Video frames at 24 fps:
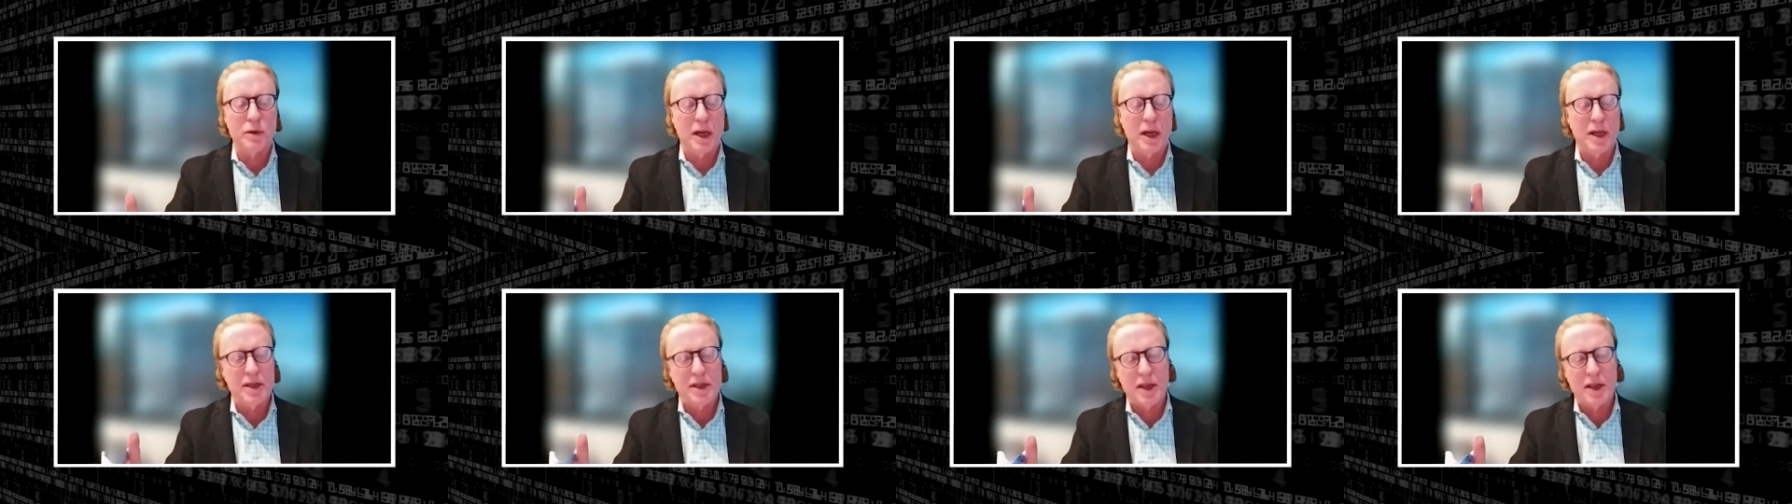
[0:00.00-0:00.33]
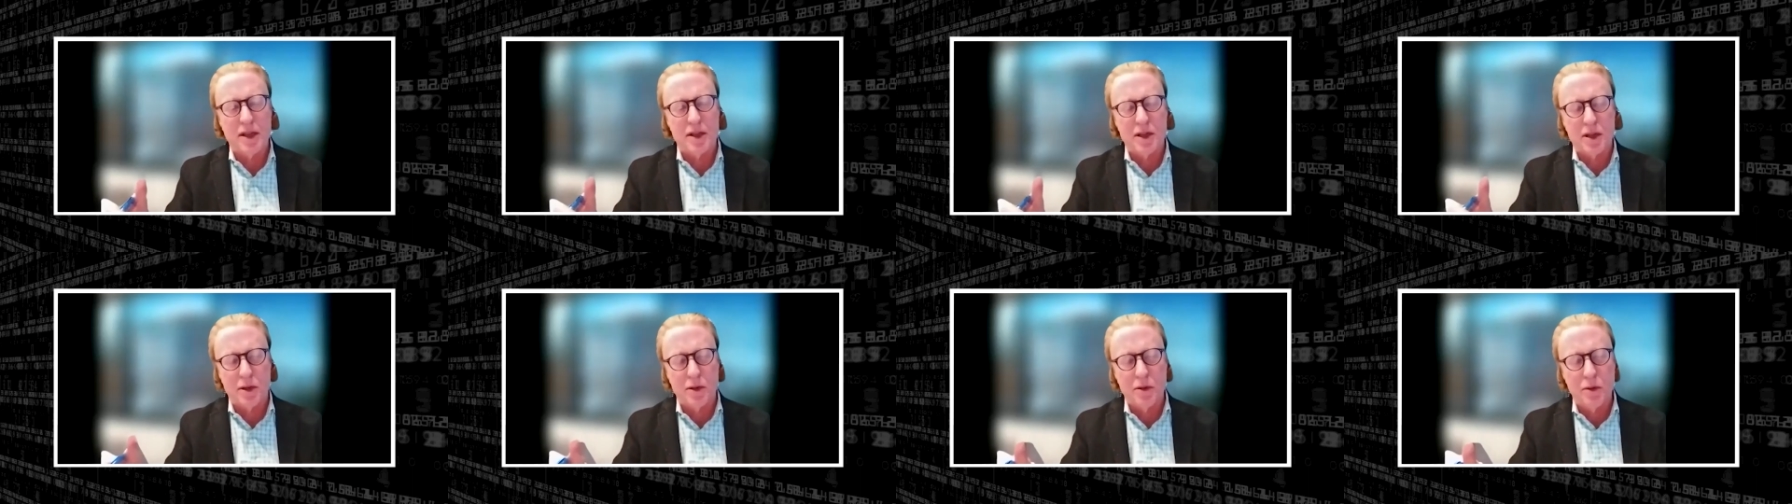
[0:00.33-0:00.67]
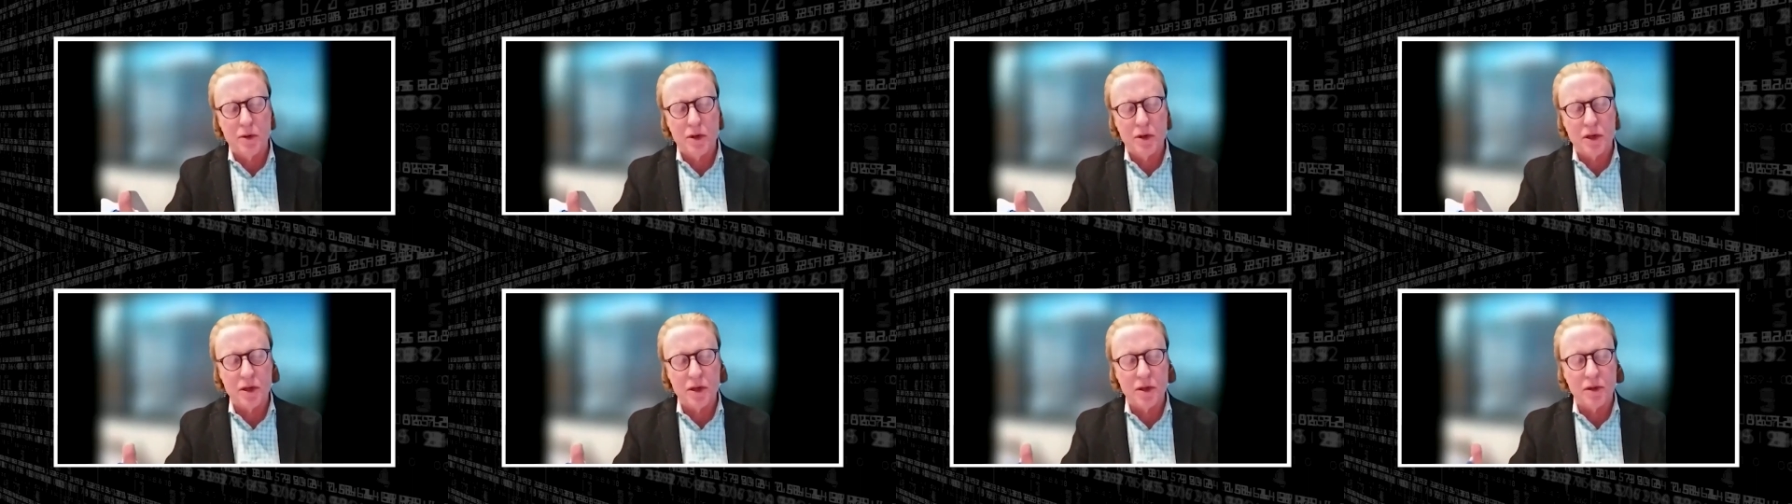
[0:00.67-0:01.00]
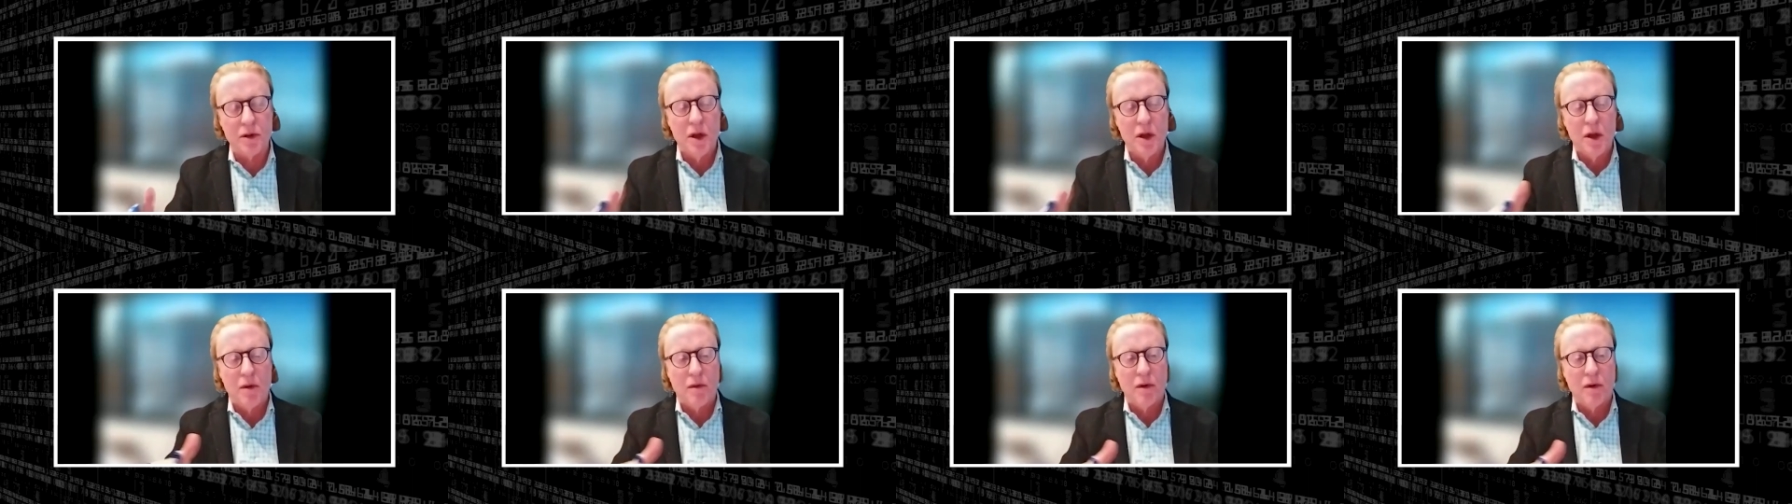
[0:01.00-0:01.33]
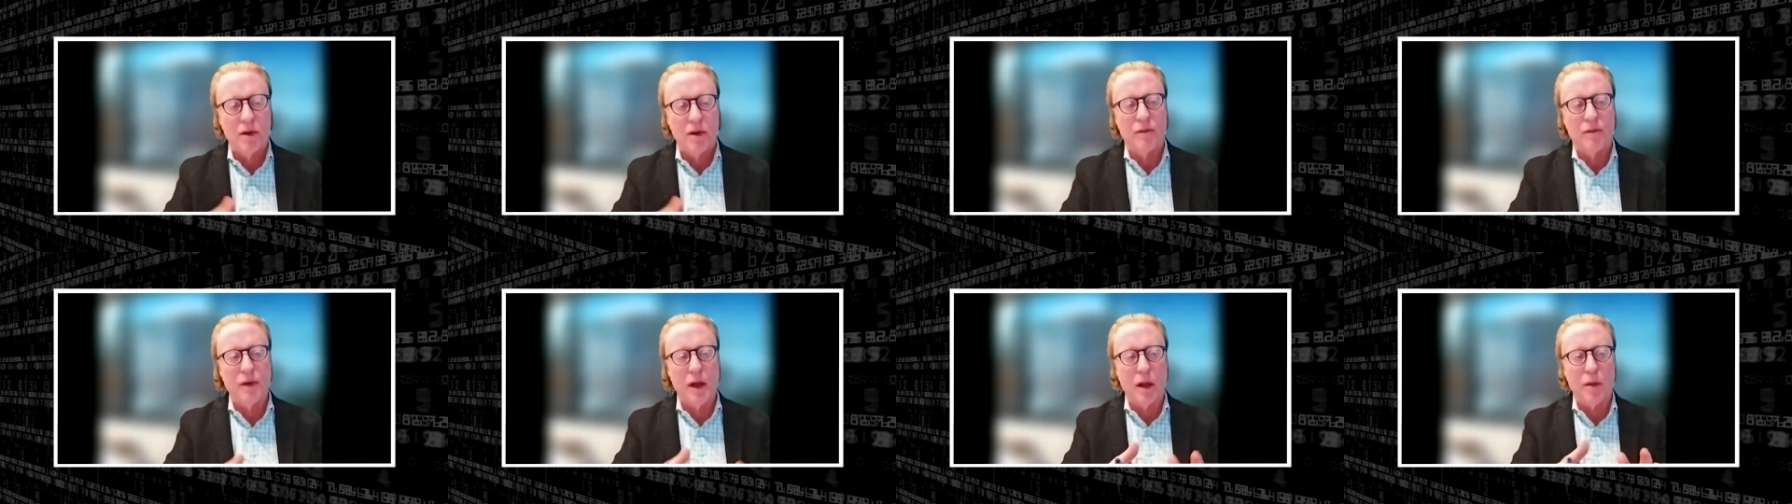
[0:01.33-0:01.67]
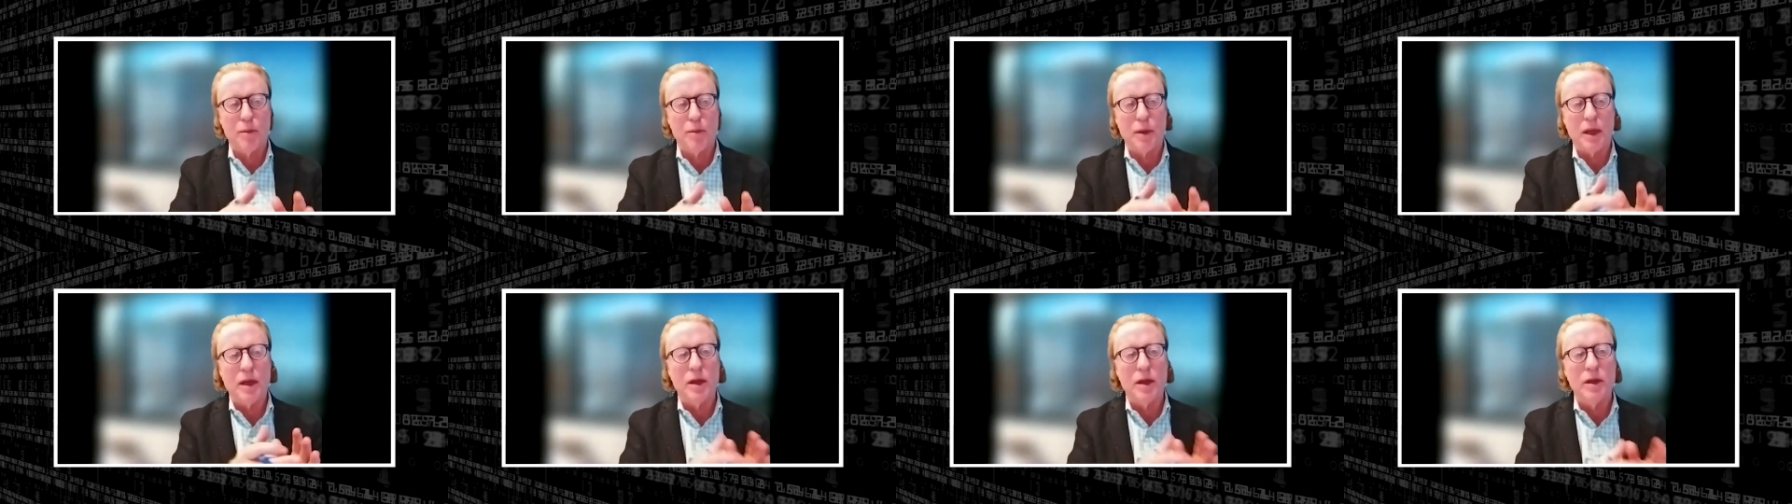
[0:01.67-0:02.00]
When I say solutions, we're
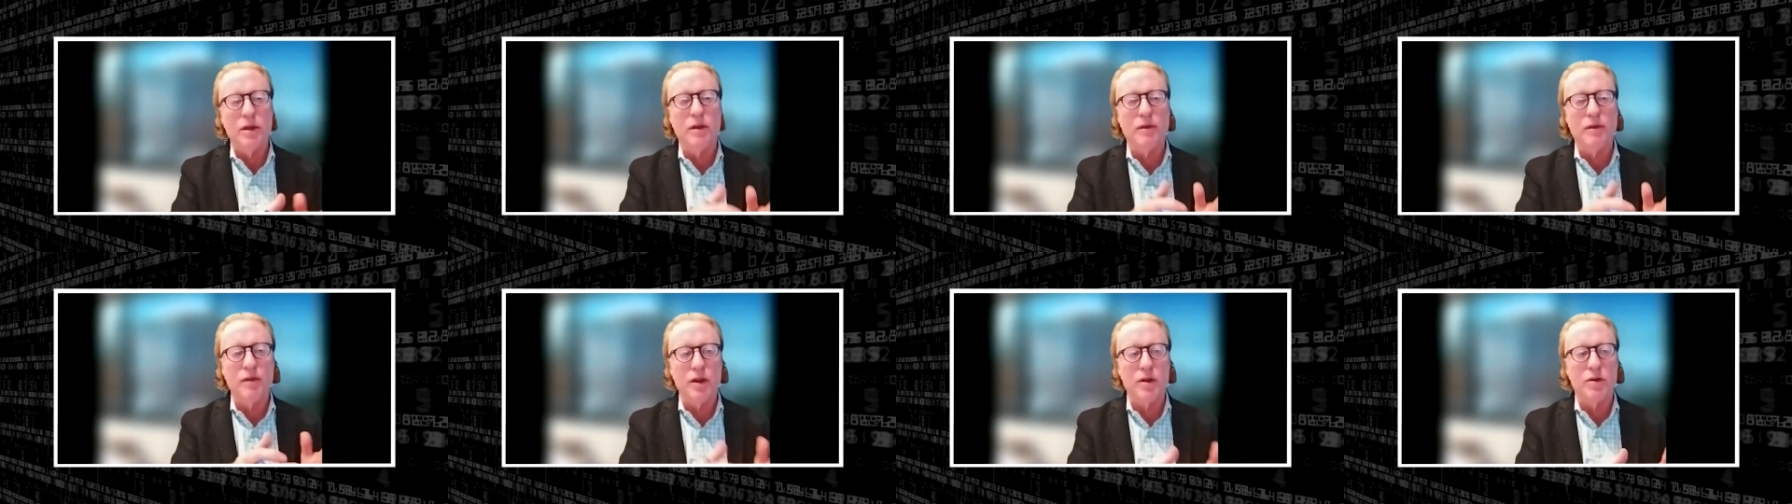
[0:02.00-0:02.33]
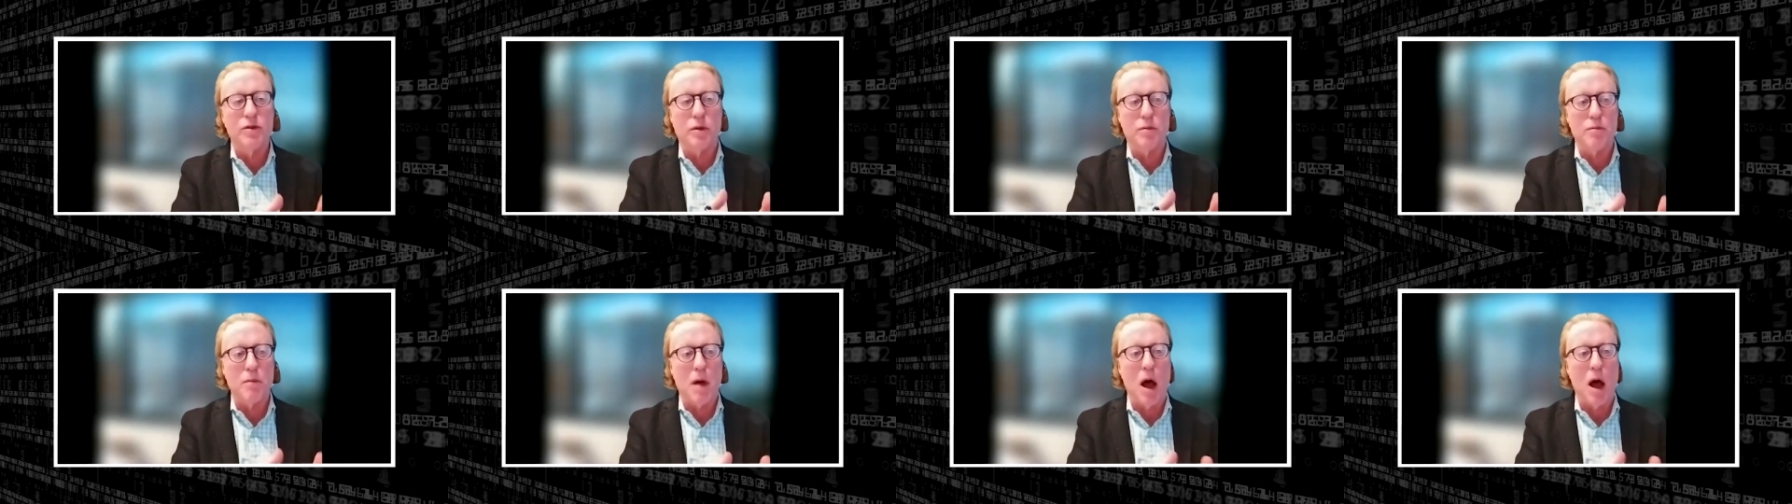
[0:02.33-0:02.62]
developing individual